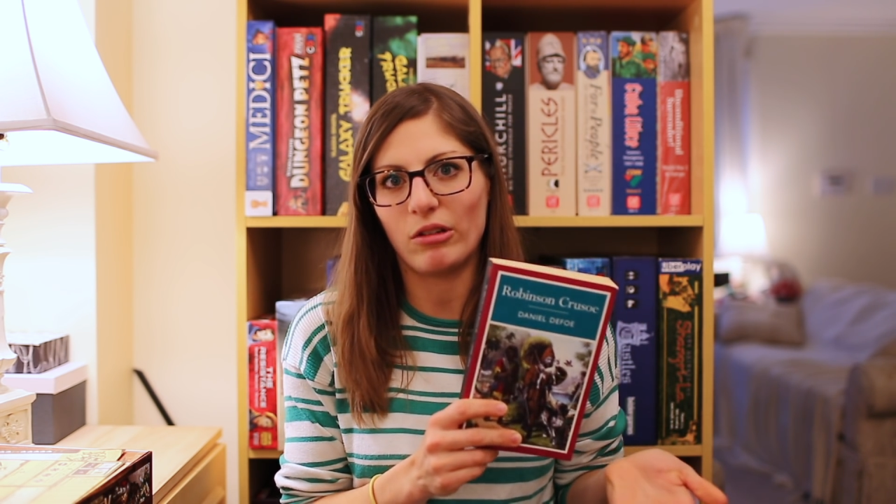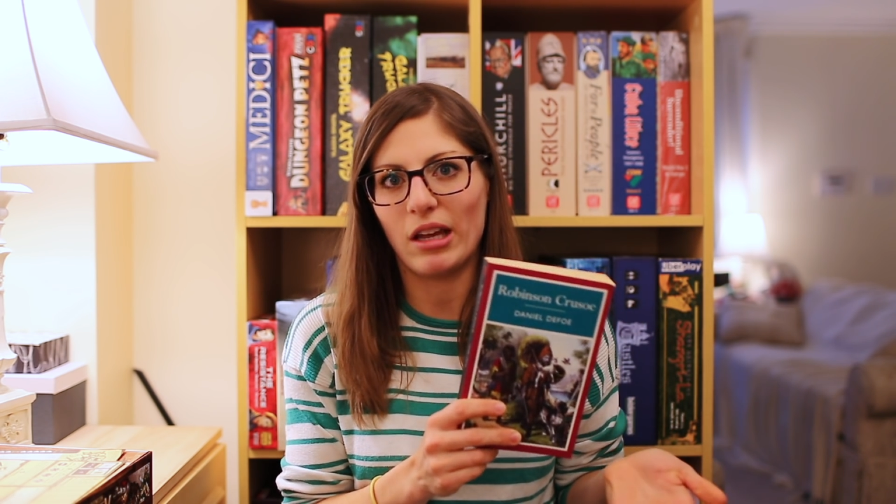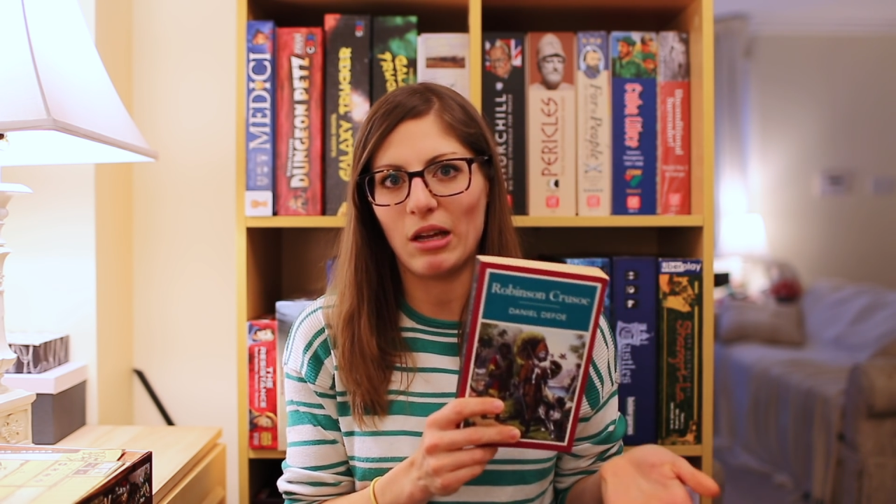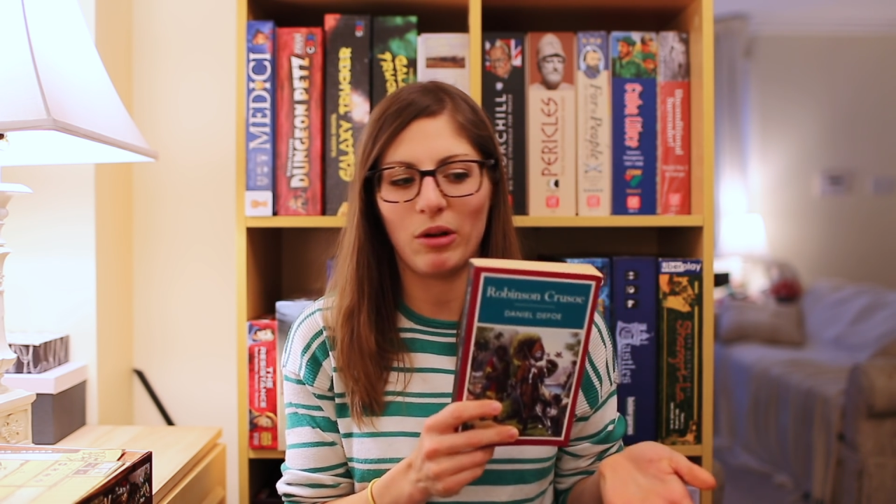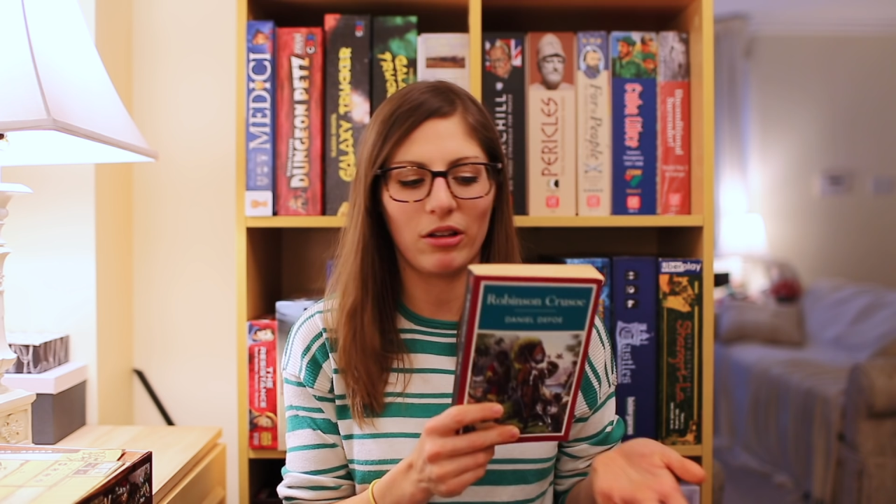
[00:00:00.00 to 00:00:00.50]

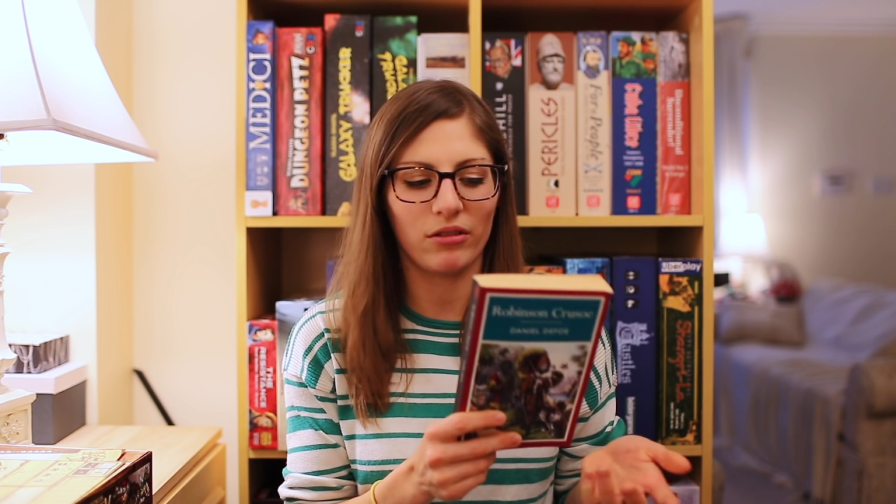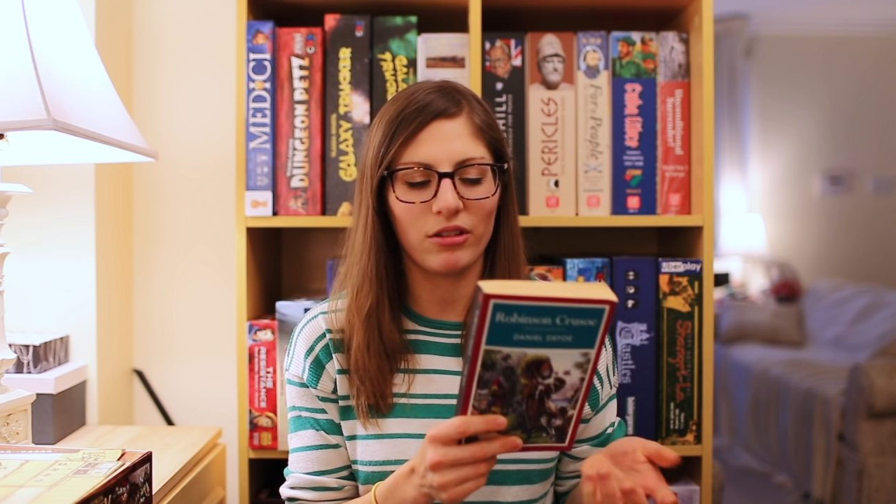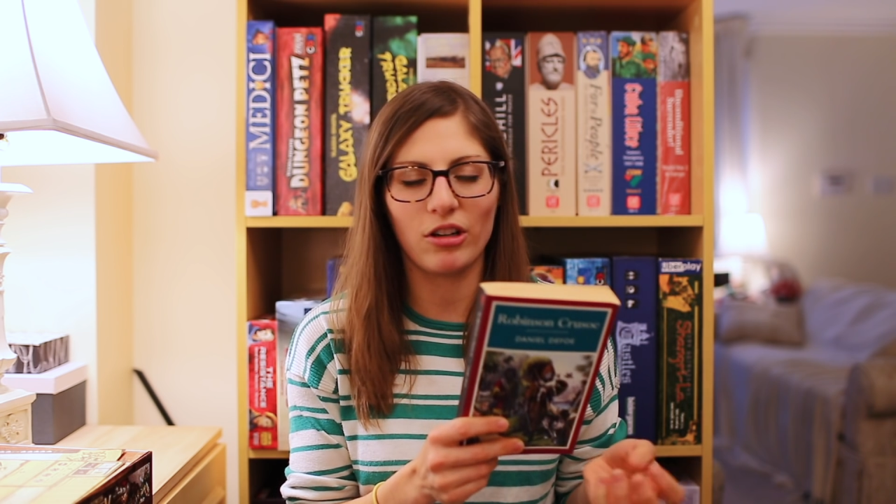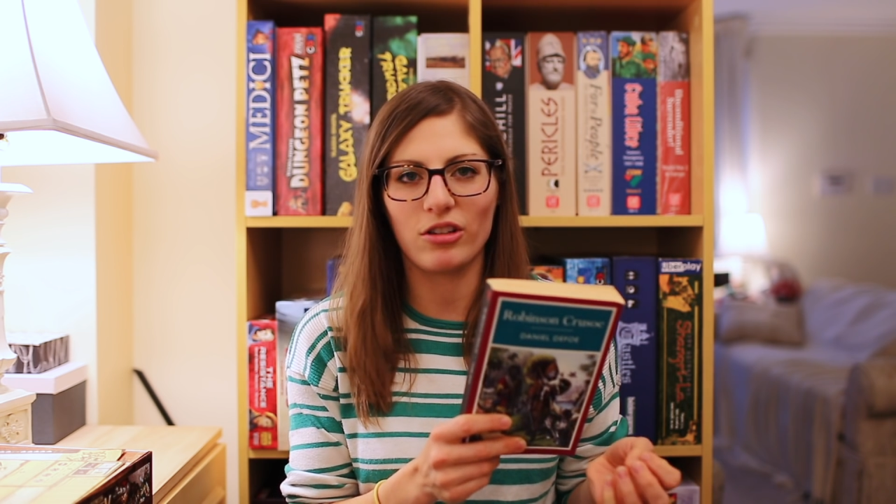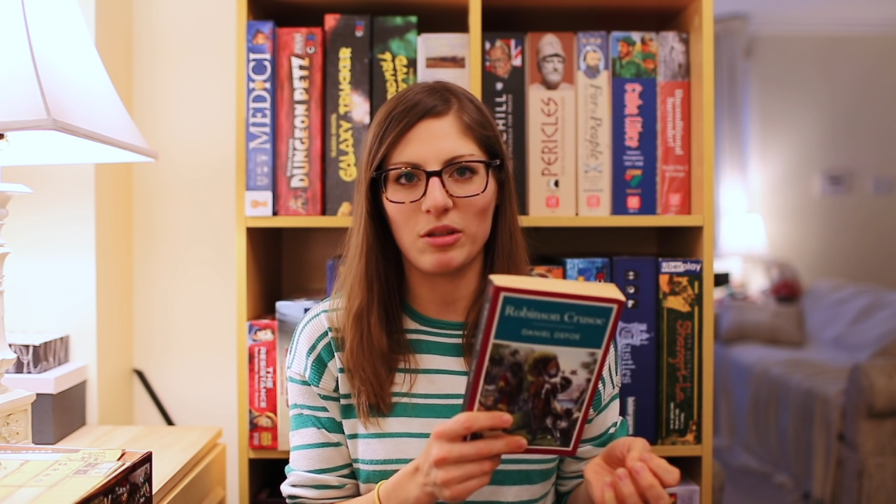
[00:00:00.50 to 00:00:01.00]
okay, well,
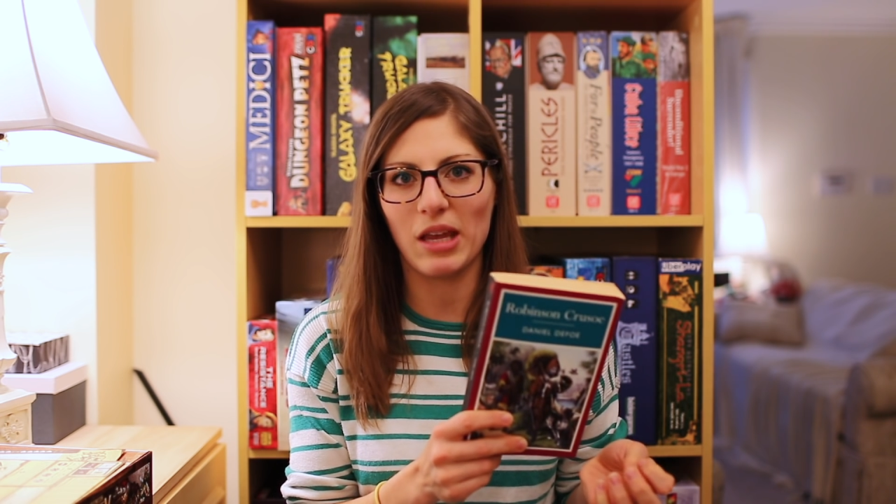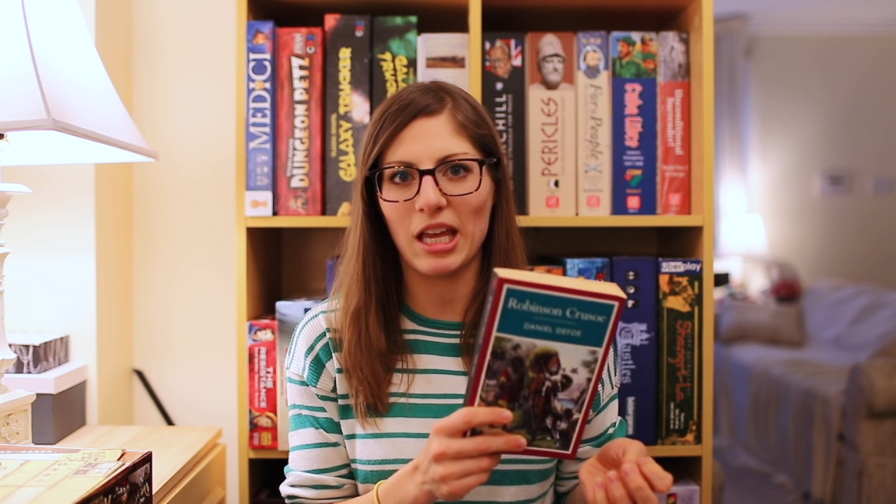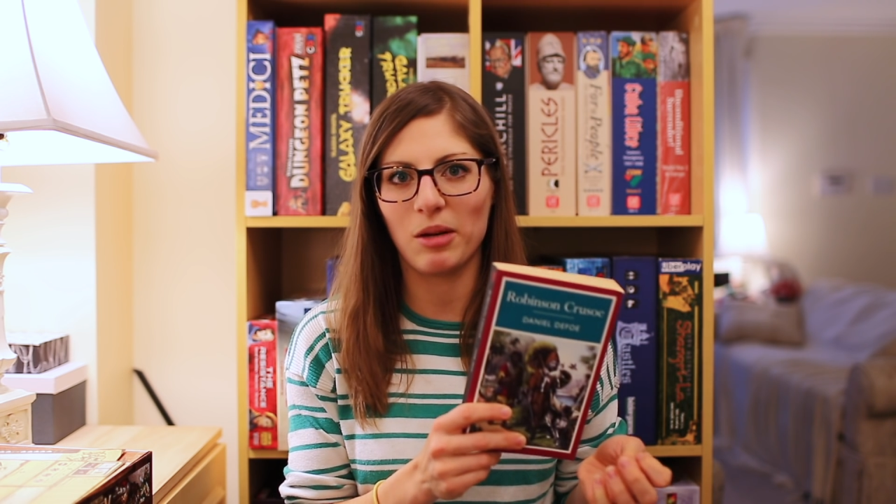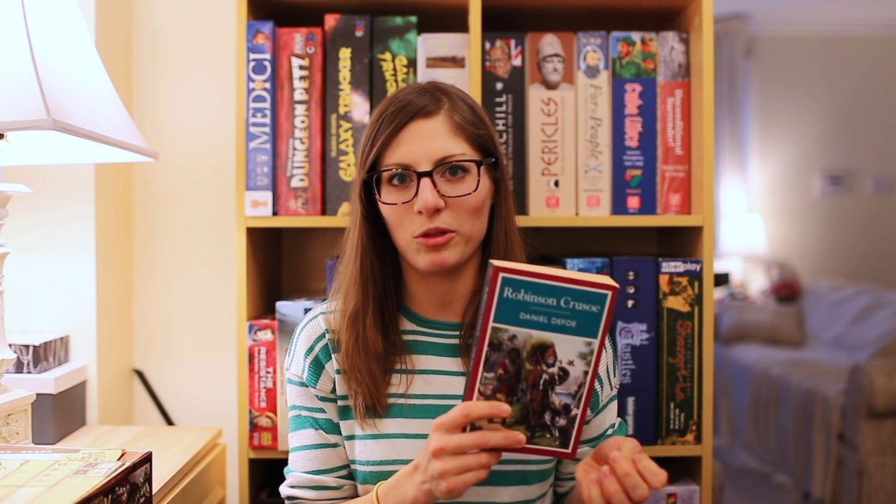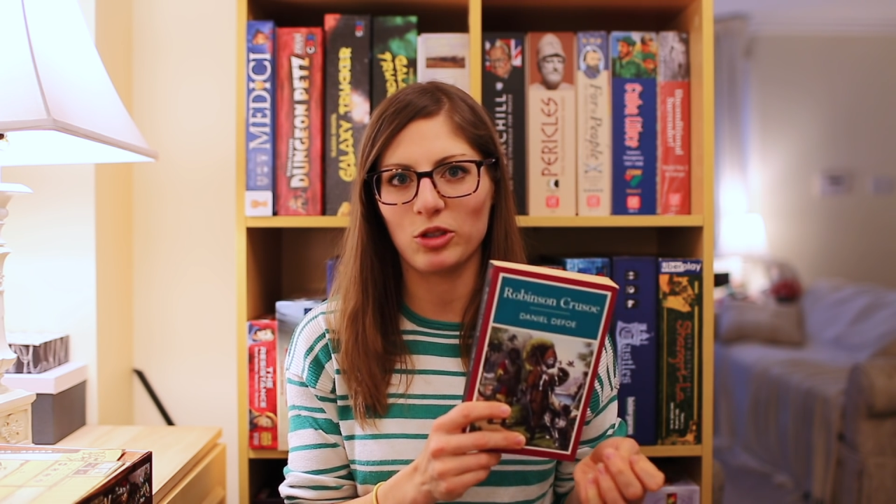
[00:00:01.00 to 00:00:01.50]
there are some
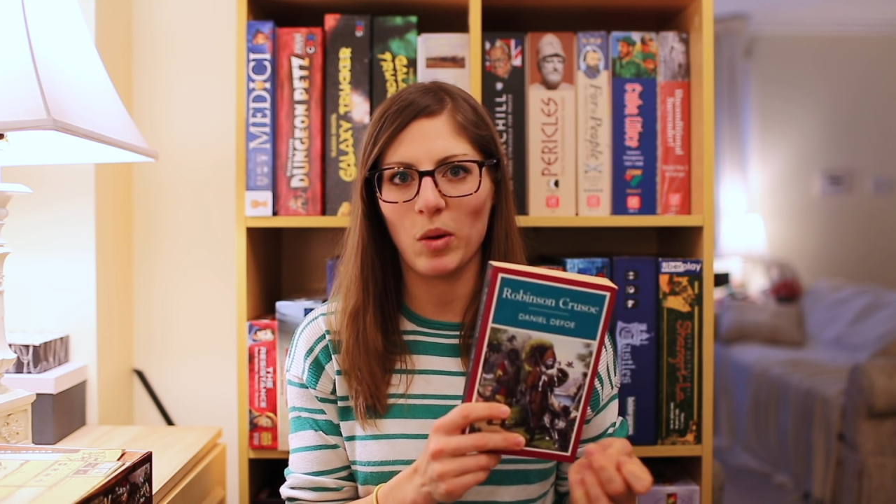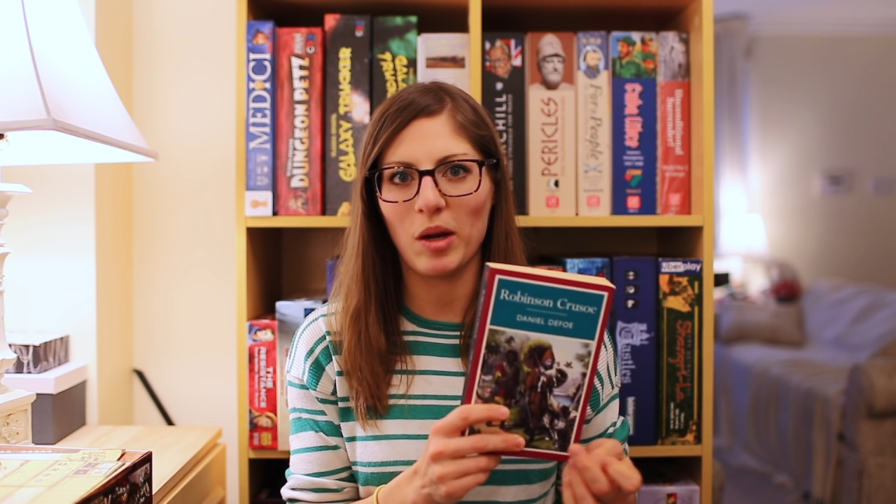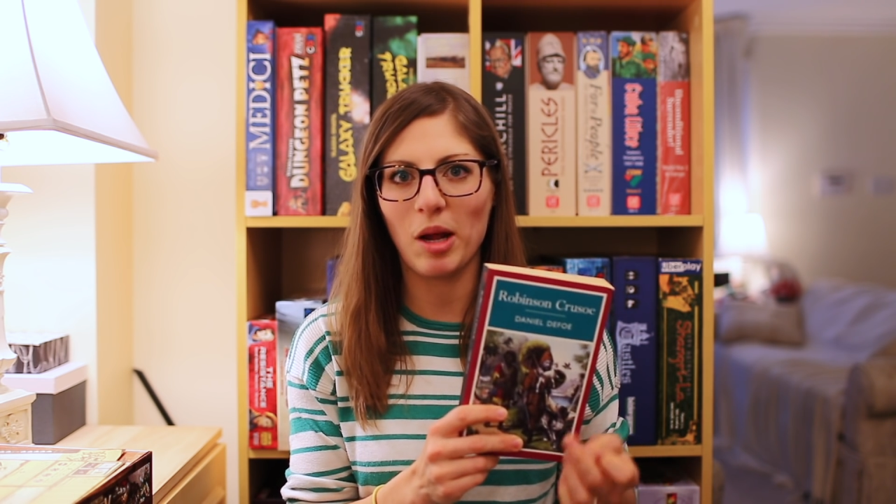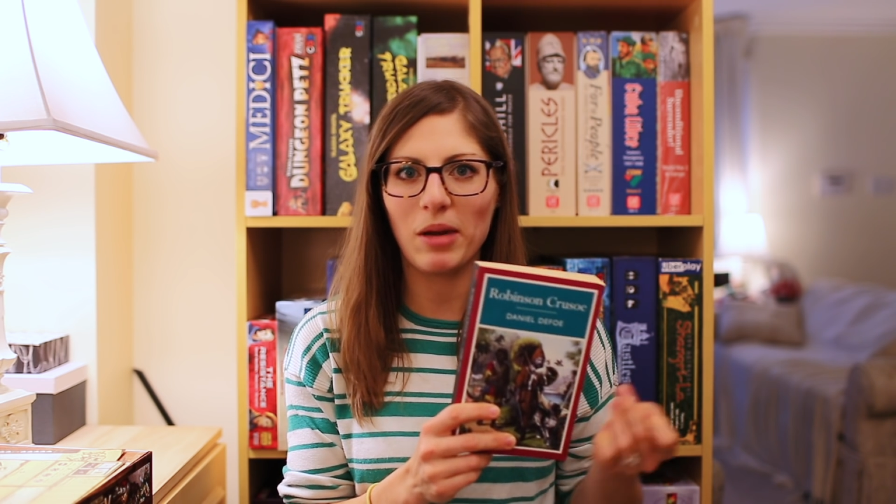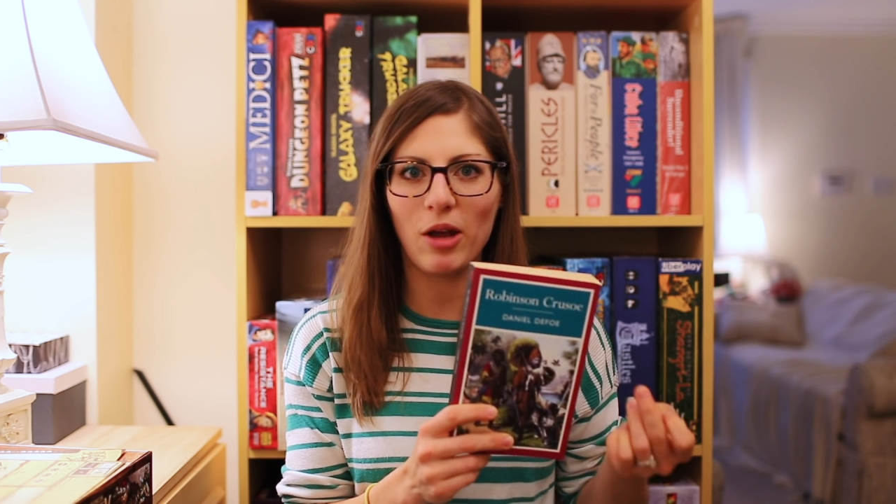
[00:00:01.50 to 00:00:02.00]
cannibals
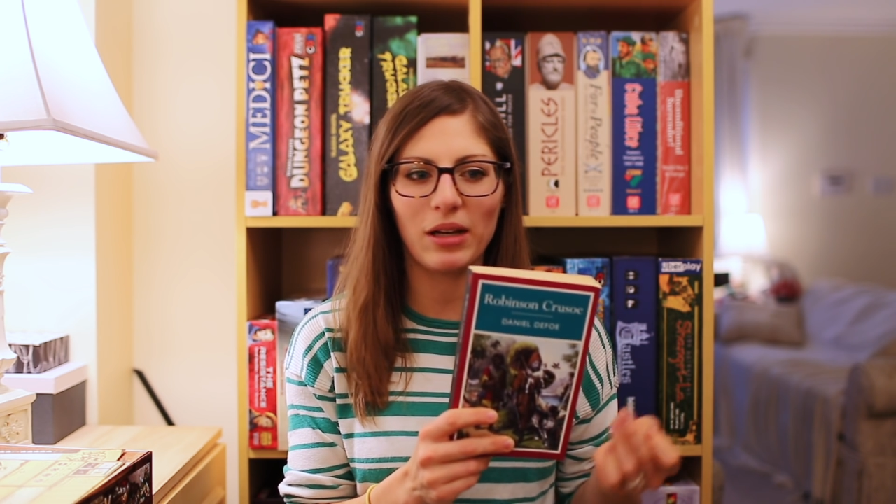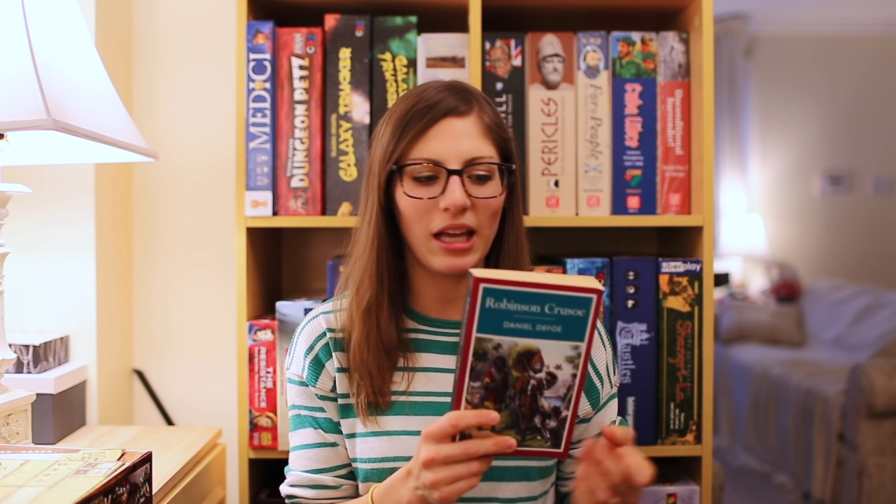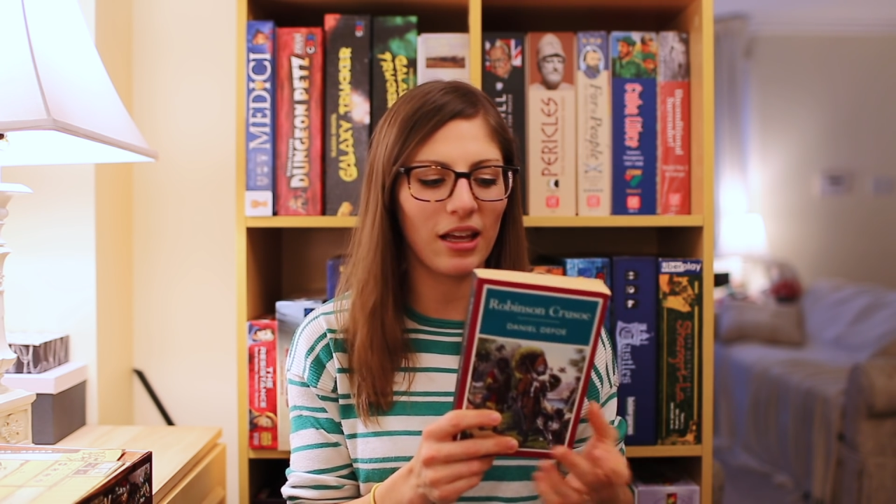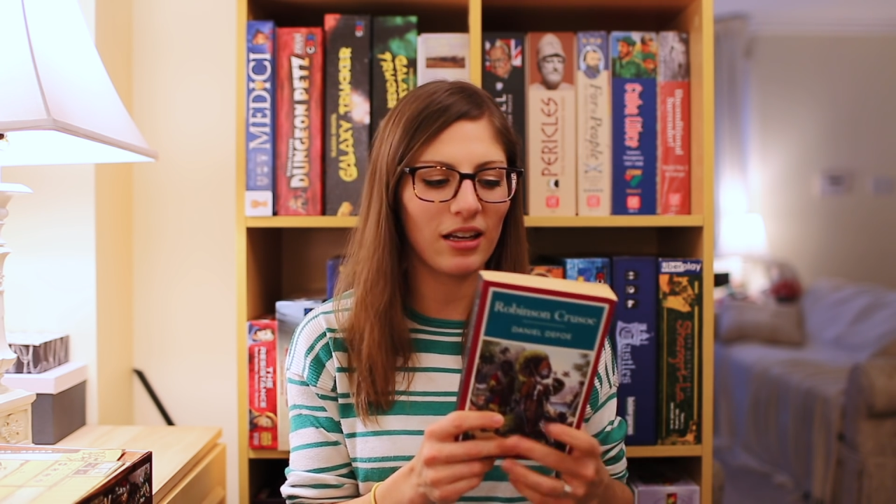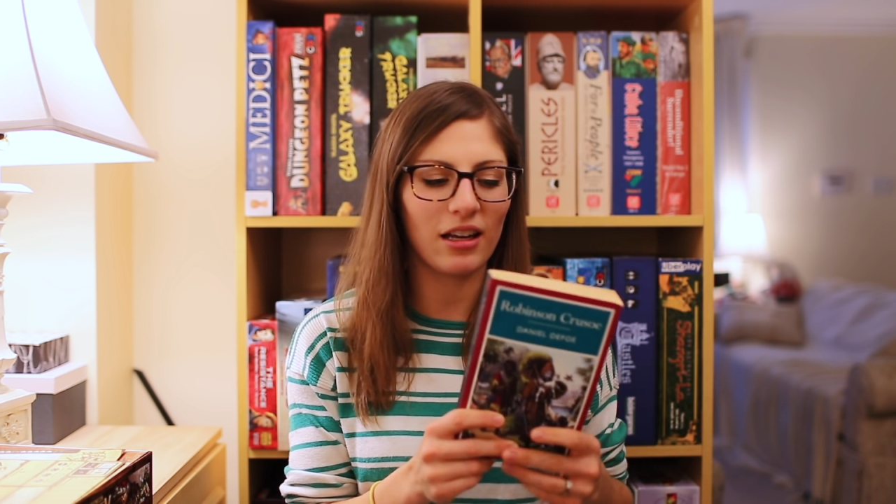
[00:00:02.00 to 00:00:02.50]
showing up now and again,